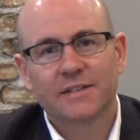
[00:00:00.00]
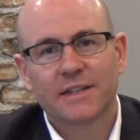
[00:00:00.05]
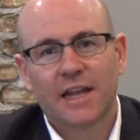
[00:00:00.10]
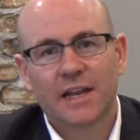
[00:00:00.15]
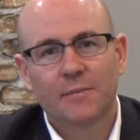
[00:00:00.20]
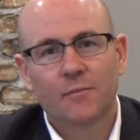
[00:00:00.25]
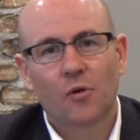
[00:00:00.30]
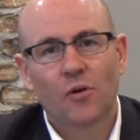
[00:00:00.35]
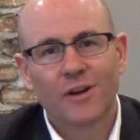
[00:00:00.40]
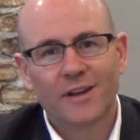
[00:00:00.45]

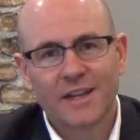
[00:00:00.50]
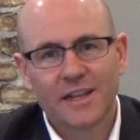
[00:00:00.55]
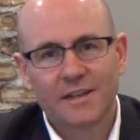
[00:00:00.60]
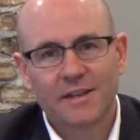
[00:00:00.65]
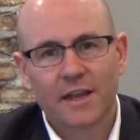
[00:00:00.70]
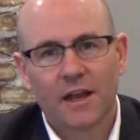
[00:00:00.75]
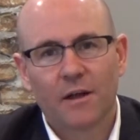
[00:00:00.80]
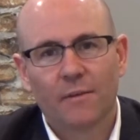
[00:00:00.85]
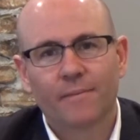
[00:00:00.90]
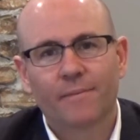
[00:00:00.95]
that in more
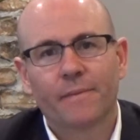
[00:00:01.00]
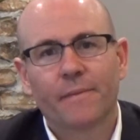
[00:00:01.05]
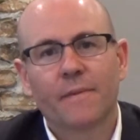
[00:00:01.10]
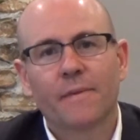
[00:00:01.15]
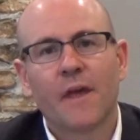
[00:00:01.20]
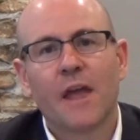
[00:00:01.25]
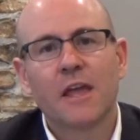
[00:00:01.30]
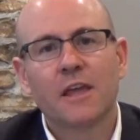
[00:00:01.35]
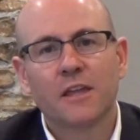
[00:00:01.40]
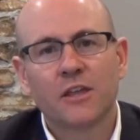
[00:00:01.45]
detail.
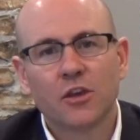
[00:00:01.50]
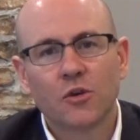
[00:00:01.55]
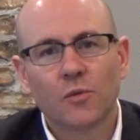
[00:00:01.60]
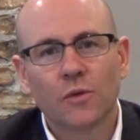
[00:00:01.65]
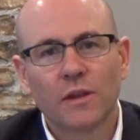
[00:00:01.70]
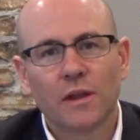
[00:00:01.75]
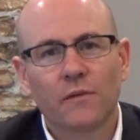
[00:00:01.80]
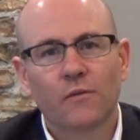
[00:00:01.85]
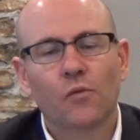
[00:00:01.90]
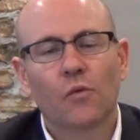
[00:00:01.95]
Thank you.
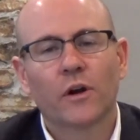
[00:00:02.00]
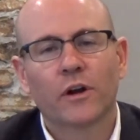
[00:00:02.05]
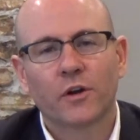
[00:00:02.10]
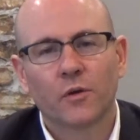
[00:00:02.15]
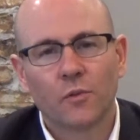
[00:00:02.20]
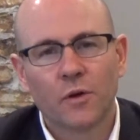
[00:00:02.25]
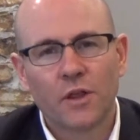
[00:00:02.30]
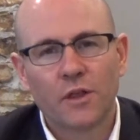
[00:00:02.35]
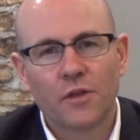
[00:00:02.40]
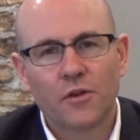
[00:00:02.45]
We love
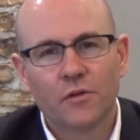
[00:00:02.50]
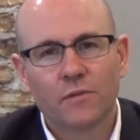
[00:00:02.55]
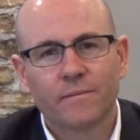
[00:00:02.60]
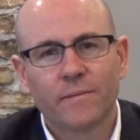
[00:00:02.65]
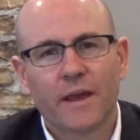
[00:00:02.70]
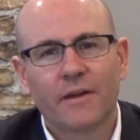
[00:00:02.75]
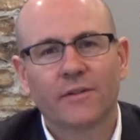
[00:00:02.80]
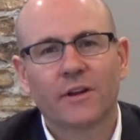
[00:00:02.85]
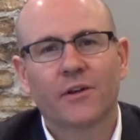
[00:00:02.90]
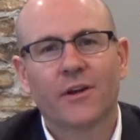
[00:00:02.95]
working with you.
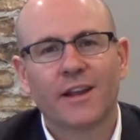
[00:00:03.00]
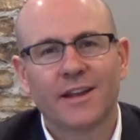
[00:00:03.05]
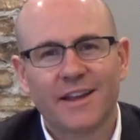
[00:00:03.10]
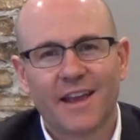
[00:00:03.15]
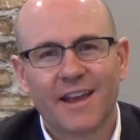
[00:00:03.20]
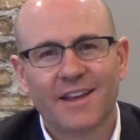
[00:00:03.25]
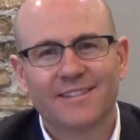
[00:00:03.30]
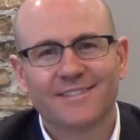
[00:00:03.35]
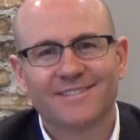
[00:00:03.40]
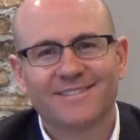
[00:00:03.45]
Have a great
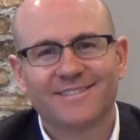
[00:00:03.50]
day.